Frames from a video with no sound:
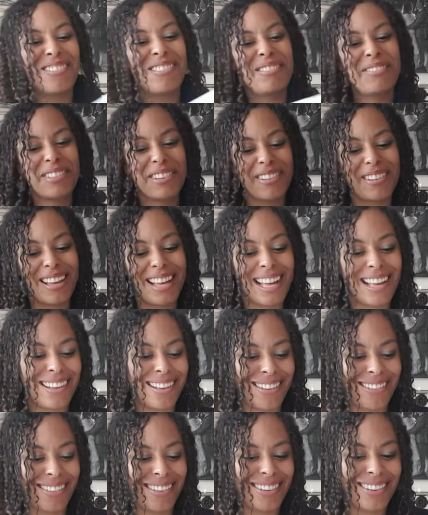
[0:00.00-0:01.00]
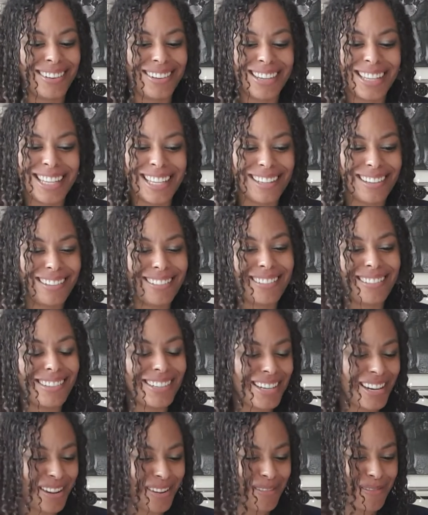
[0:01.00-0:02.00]
We've got our little
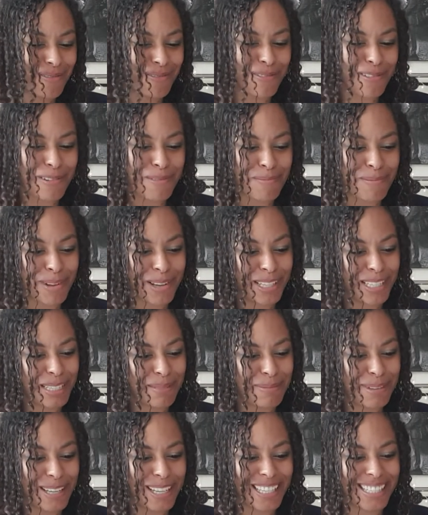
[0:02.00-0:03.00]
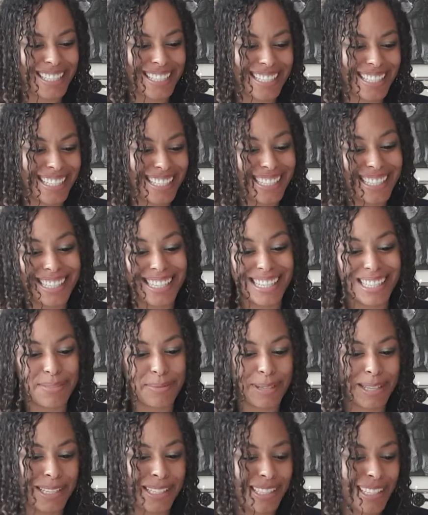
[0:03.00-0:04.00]
note from MasterBooks, and it just says,
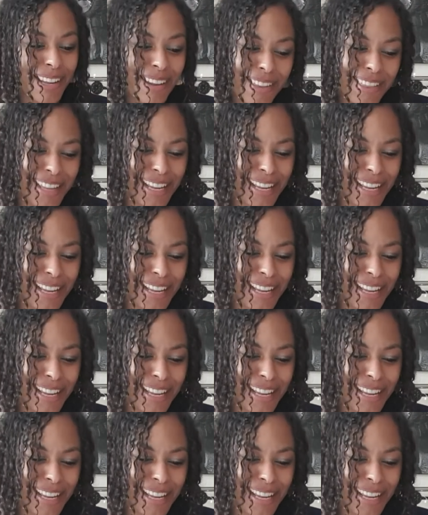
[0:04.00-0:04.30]
"We are so